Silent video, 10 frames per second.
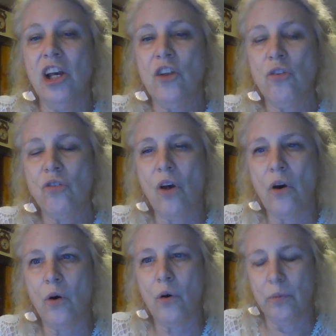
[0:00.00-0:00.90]

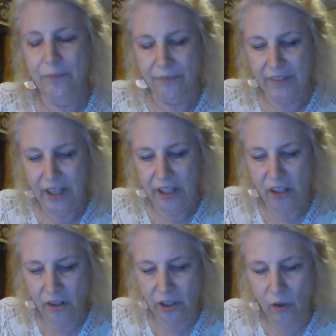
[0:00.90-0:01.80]
So,
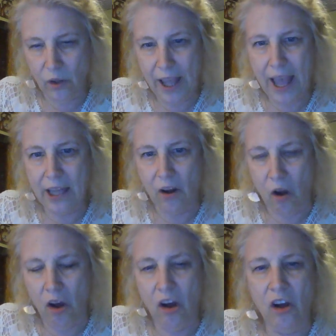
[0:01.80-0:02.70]
you can look at
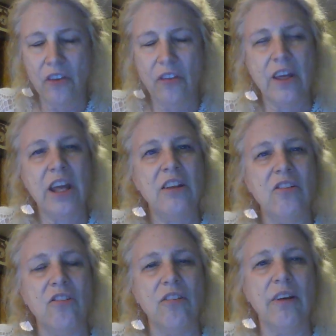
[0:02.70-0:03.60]
all the,
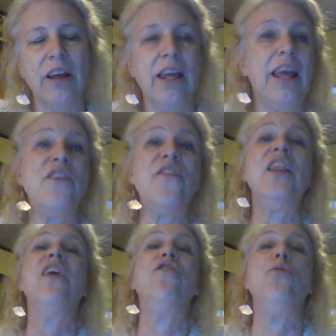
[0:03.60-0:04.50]

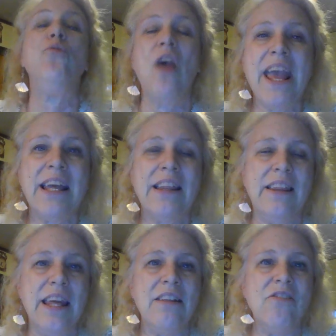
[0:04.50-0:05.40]
even if you take
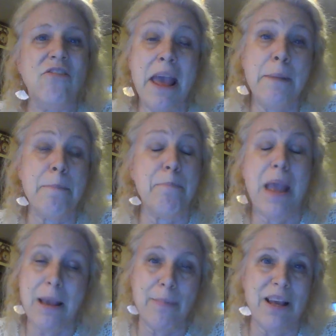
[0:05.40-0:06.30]
the dead
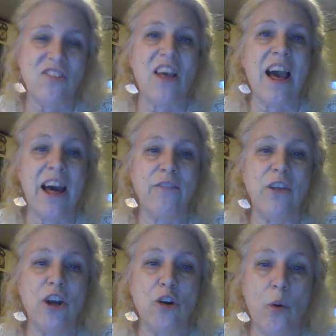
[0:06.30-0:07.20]
babies out of
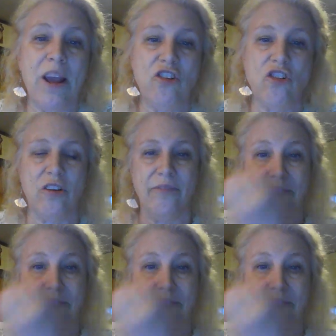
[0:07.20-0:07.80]
the equation,